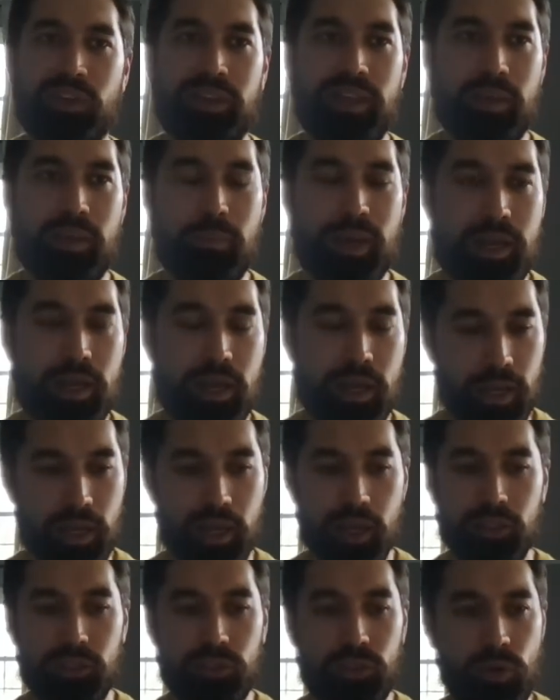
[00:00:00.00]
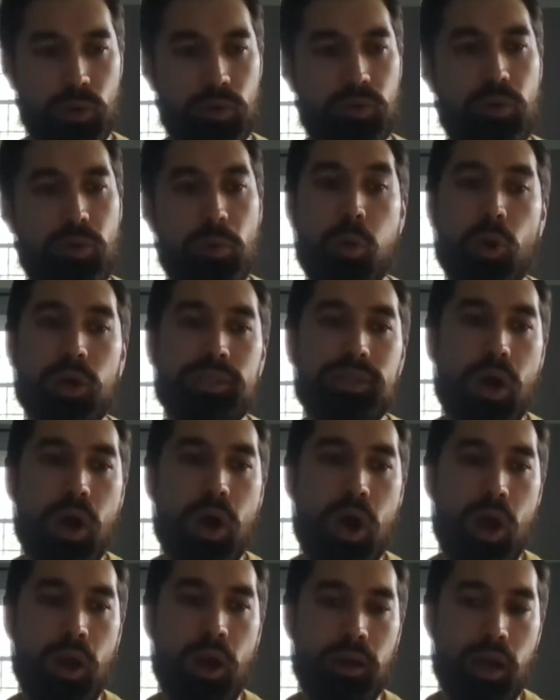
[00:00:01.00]
They've been doing reports
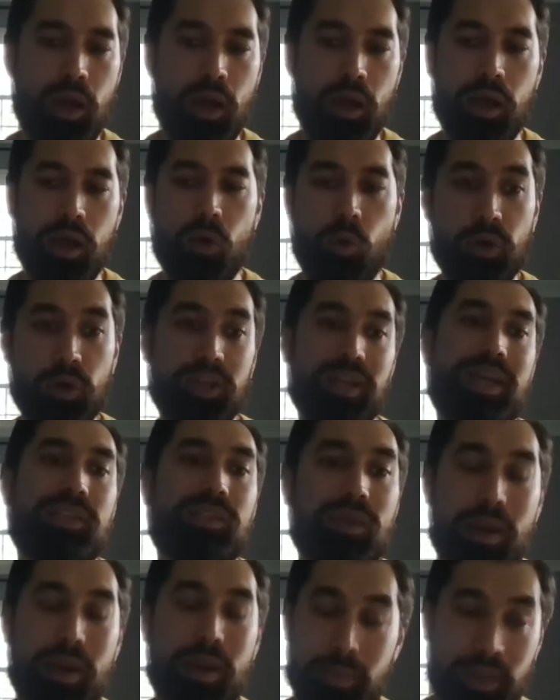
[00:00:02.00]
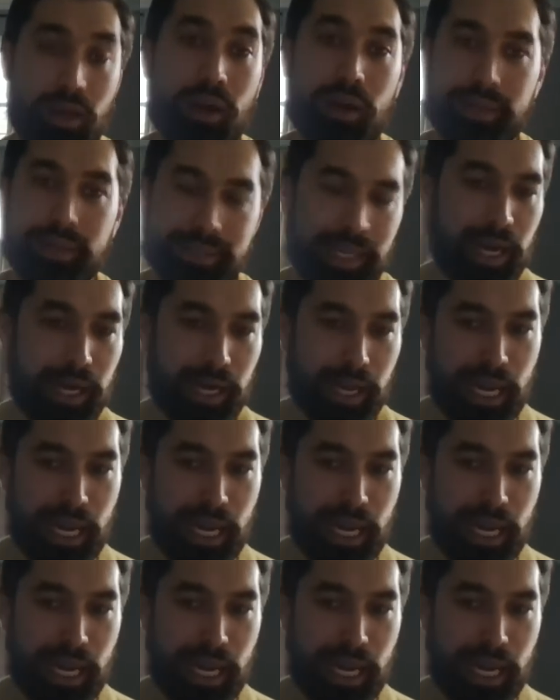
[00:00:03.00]
on organized crime in Kyrgyzstan,